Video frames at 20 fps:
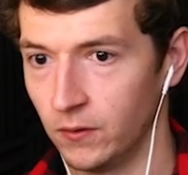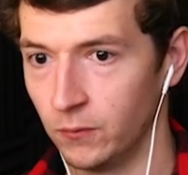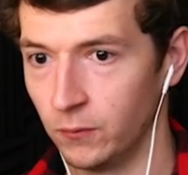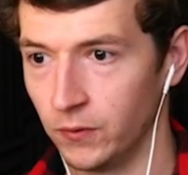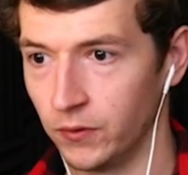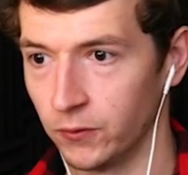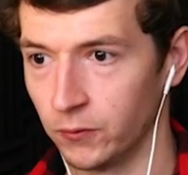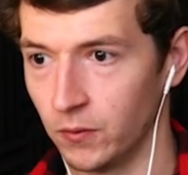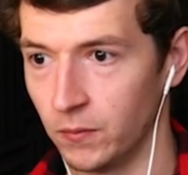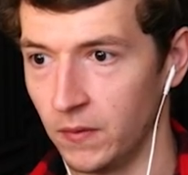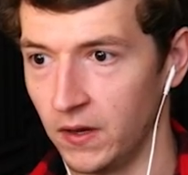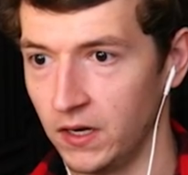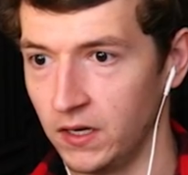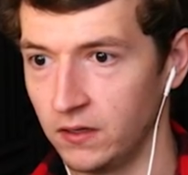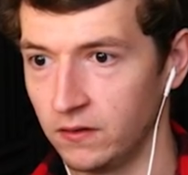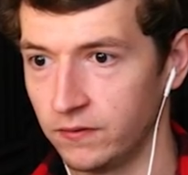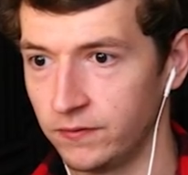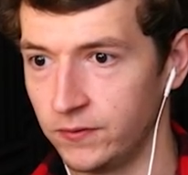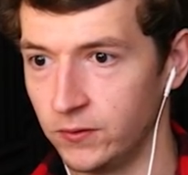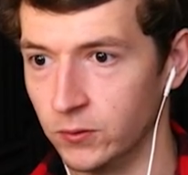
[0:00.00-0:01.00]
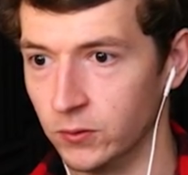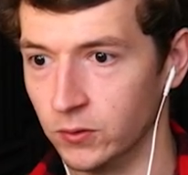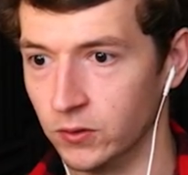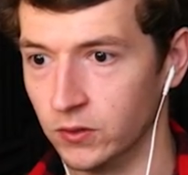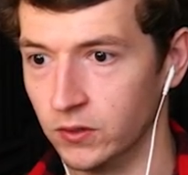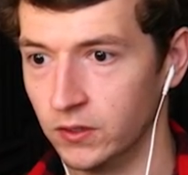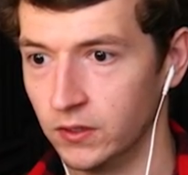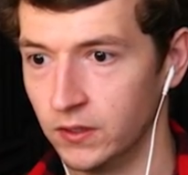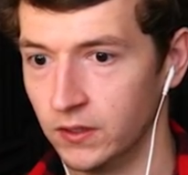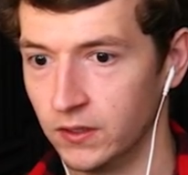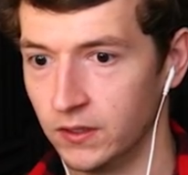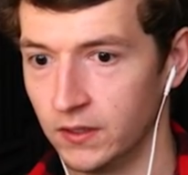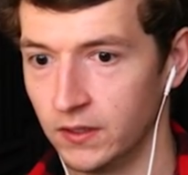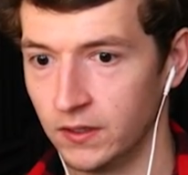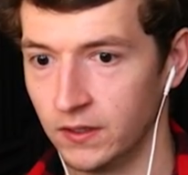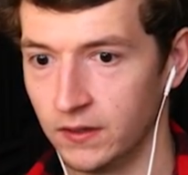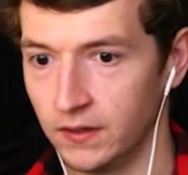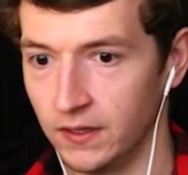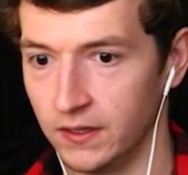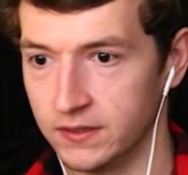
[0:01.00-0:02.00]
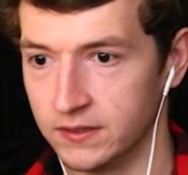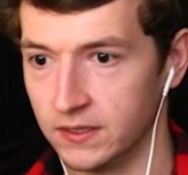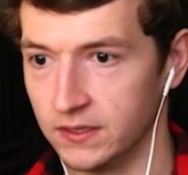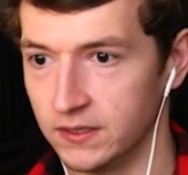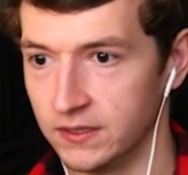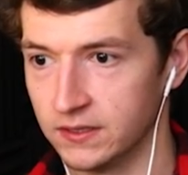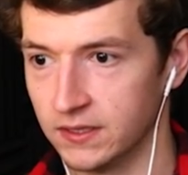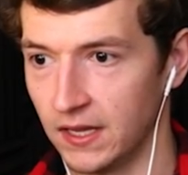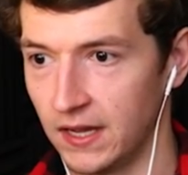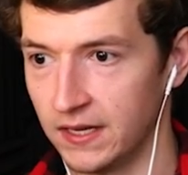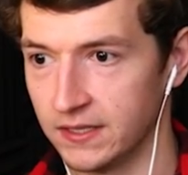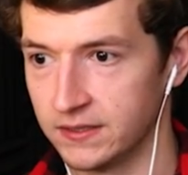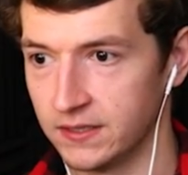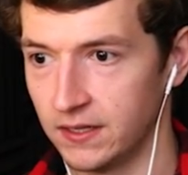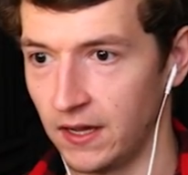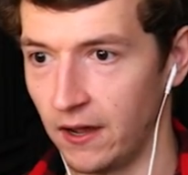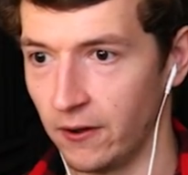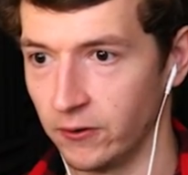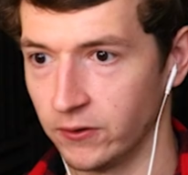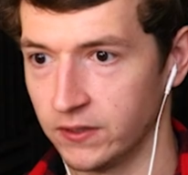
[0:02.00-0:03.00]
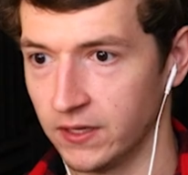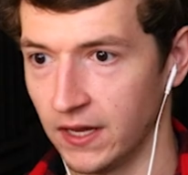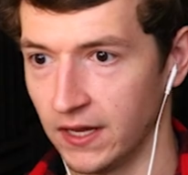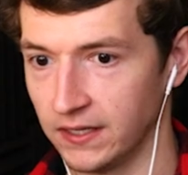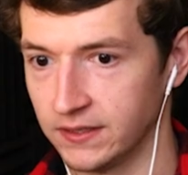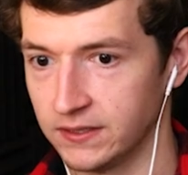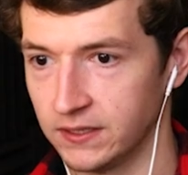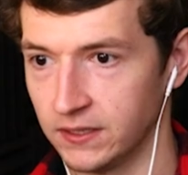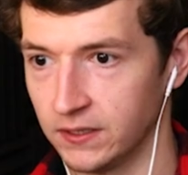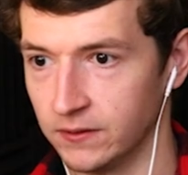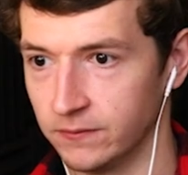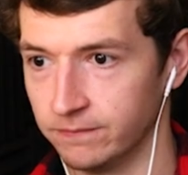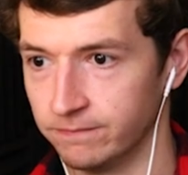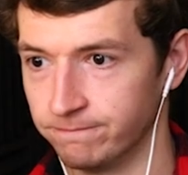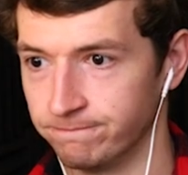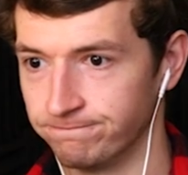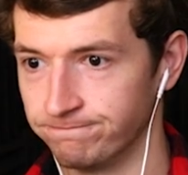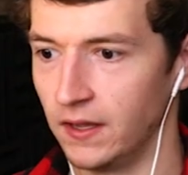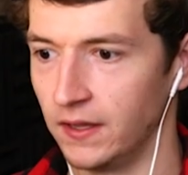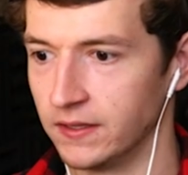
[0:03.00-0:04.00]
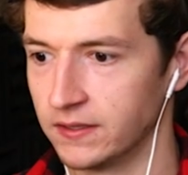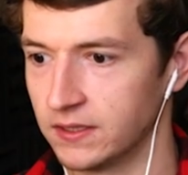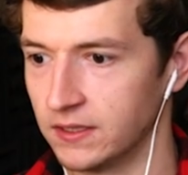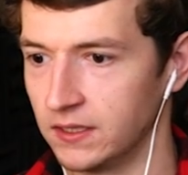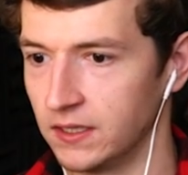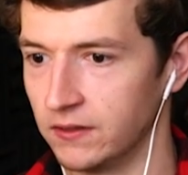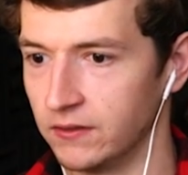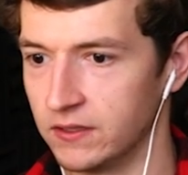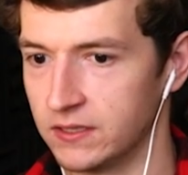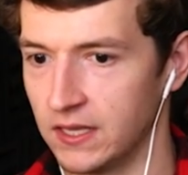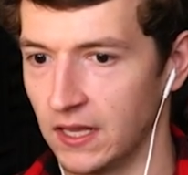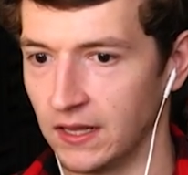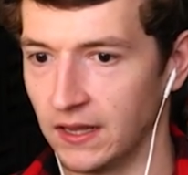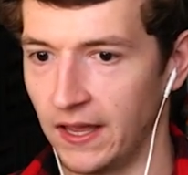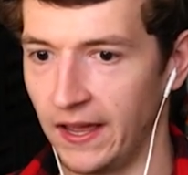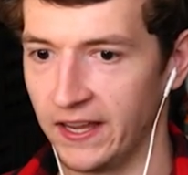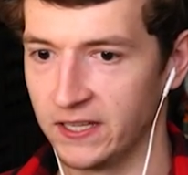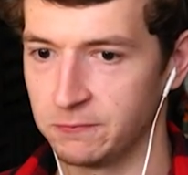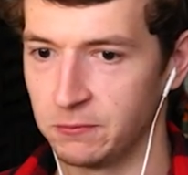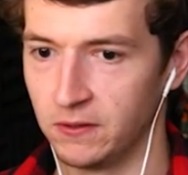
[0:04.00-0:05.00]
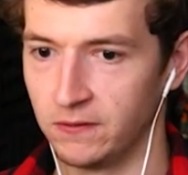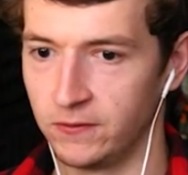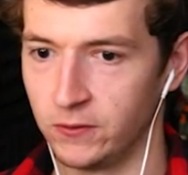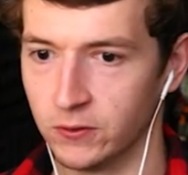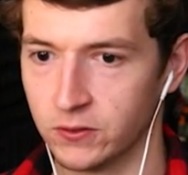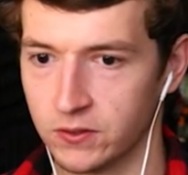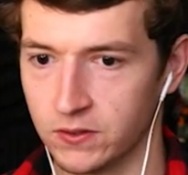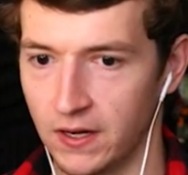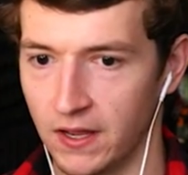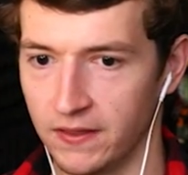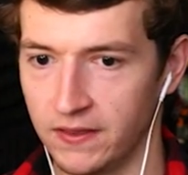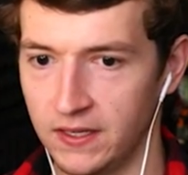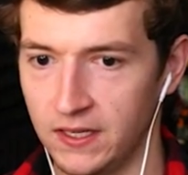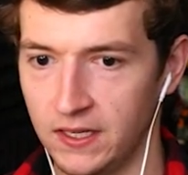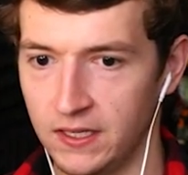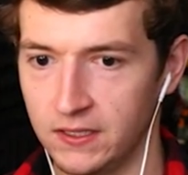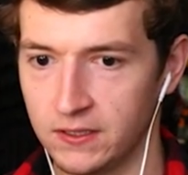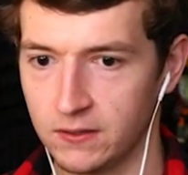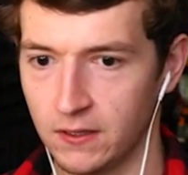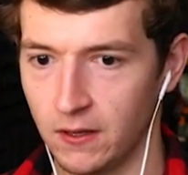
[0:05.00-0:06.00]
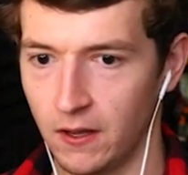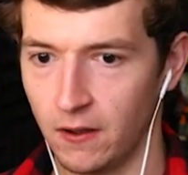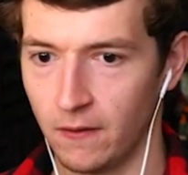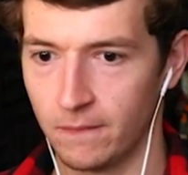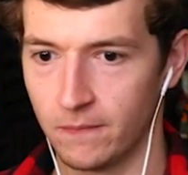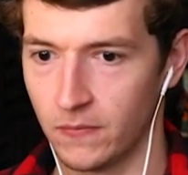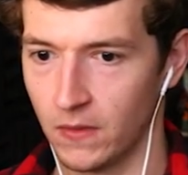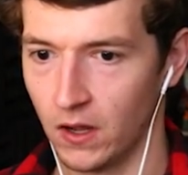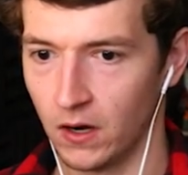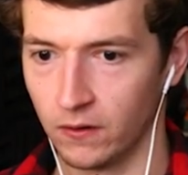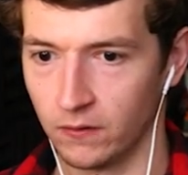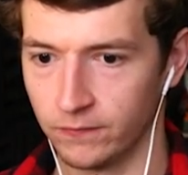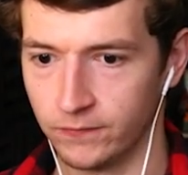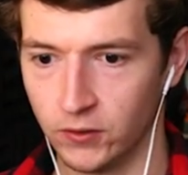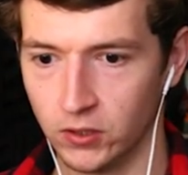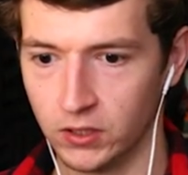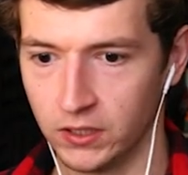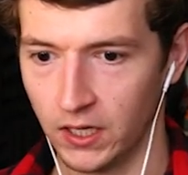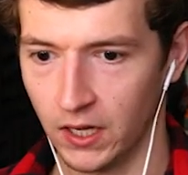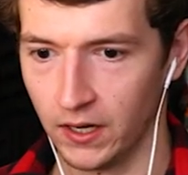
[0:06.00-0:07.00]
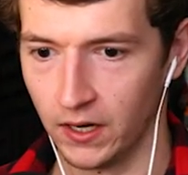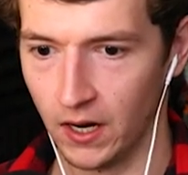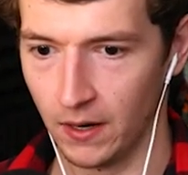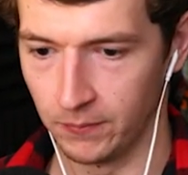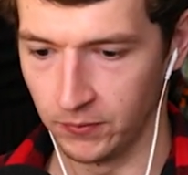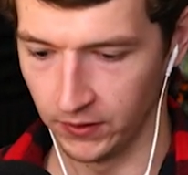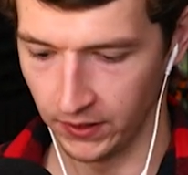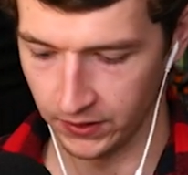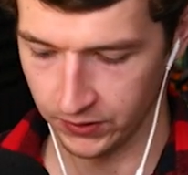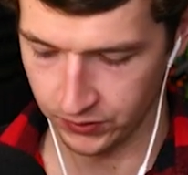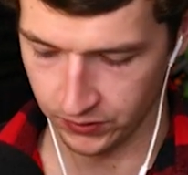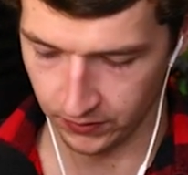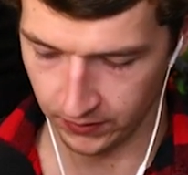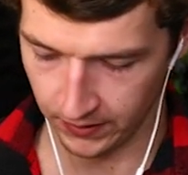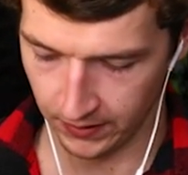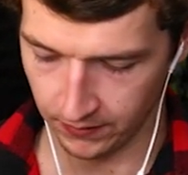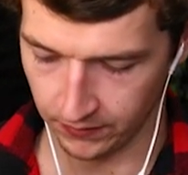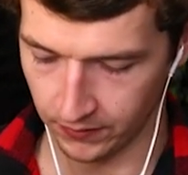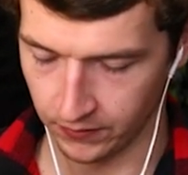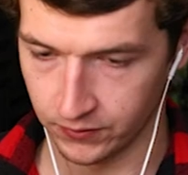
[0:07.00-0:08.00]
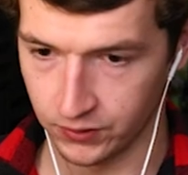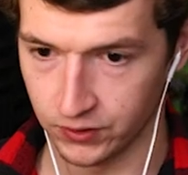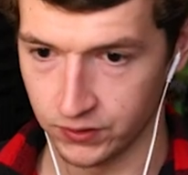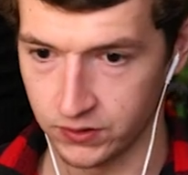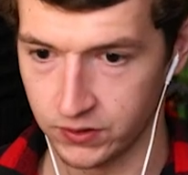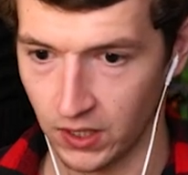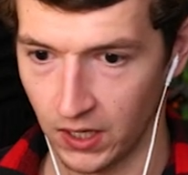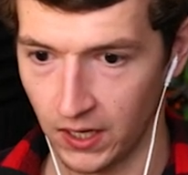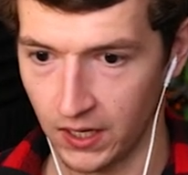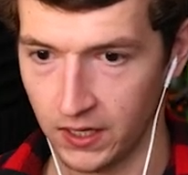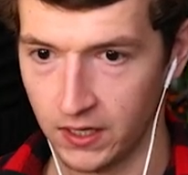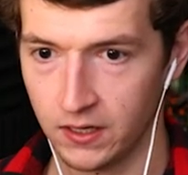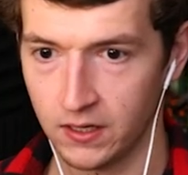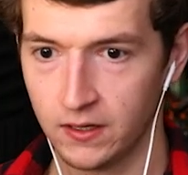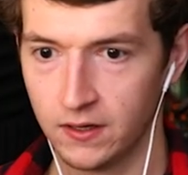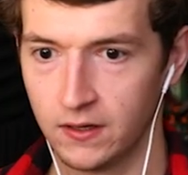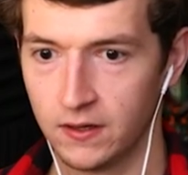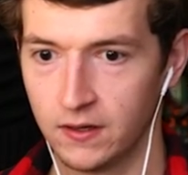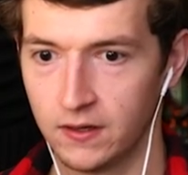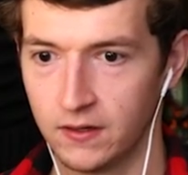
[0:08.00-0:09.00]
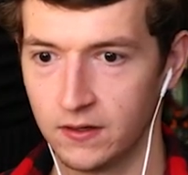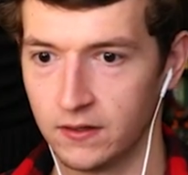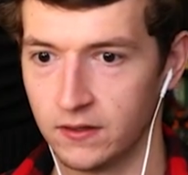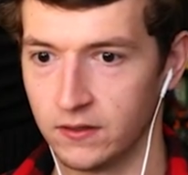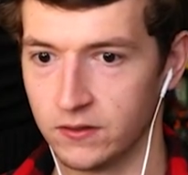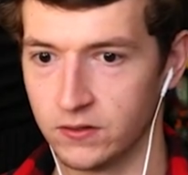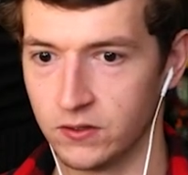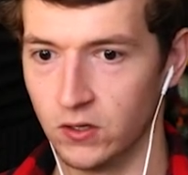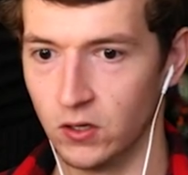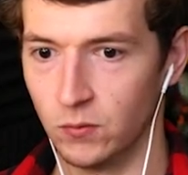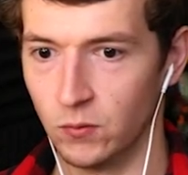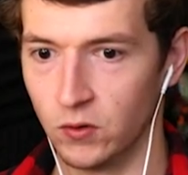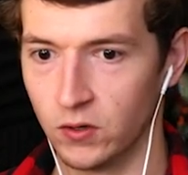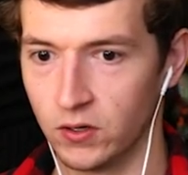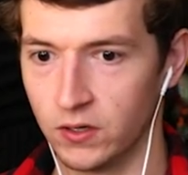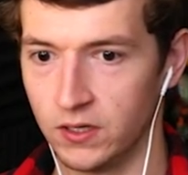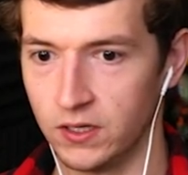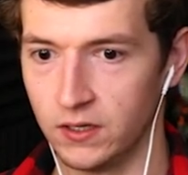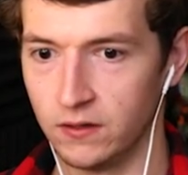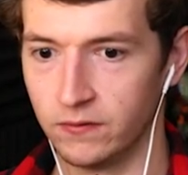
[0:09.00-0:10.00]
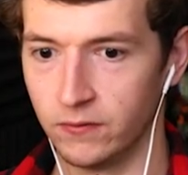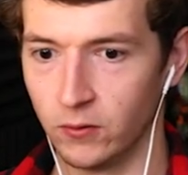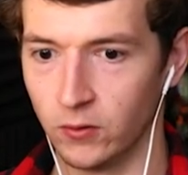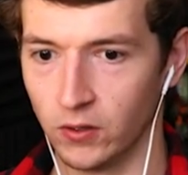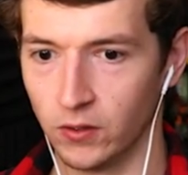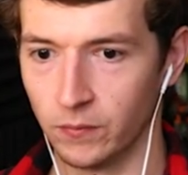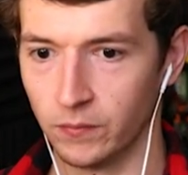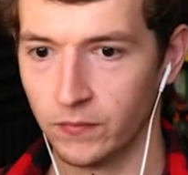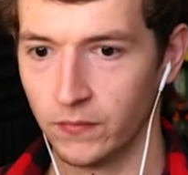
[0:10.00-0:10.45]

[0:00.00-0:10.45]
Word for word: with the remaining fuel that is in these last outer tanks here. And that's going to give us that last bit of fuel. So now these are fully unoperational now. They're just done. There's no more need for them.